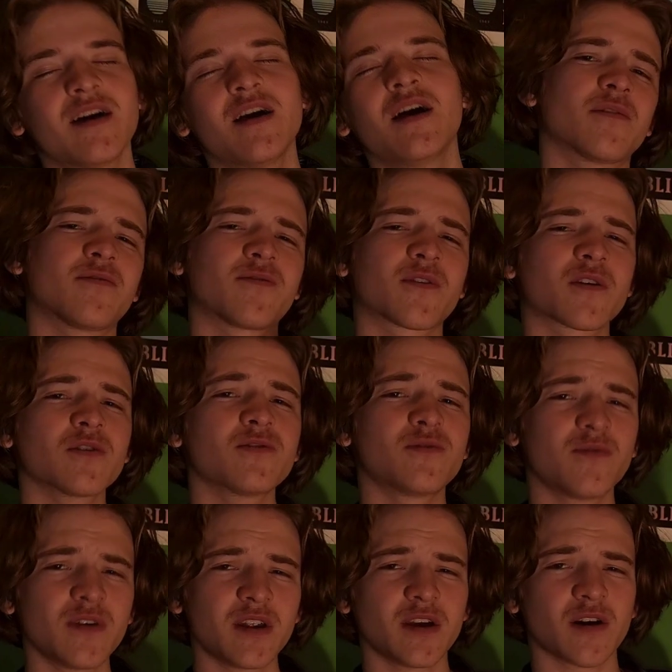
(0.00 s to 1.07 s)
The first
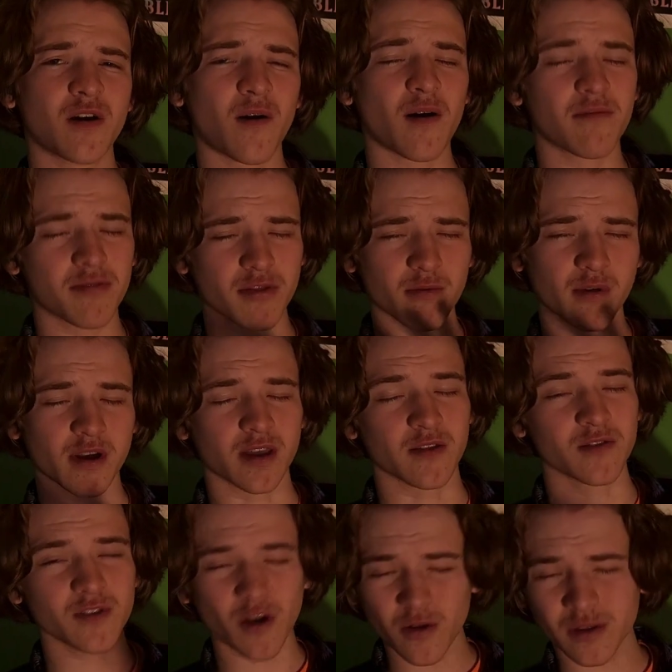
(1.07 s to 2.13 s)
video of 3,
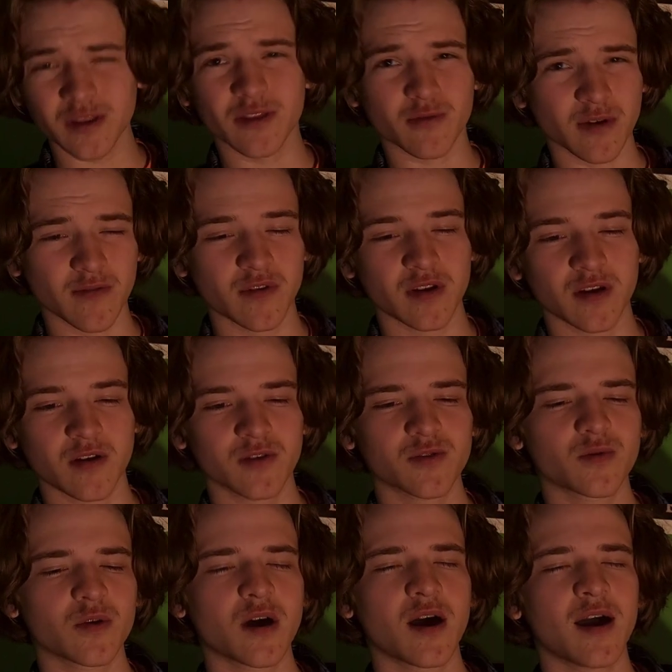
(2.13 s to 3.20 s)
there's only 3
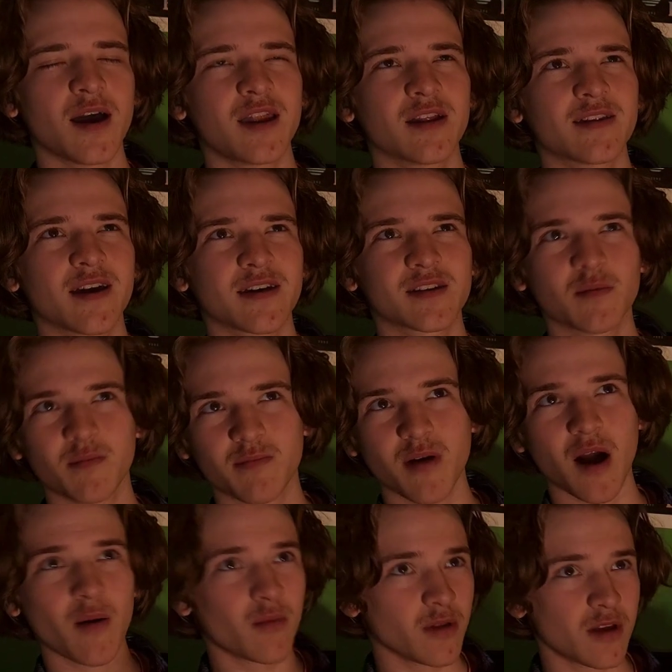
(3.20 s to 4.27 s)
videos, and it takes
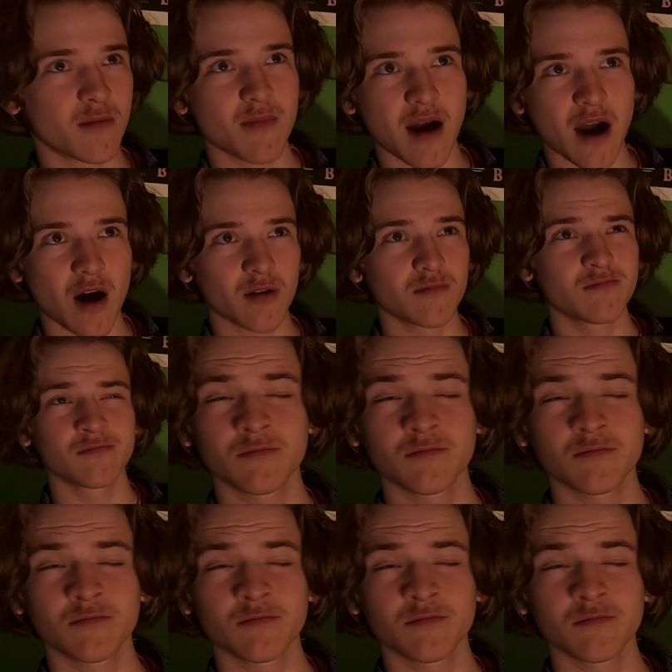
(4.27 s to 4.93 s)
probably about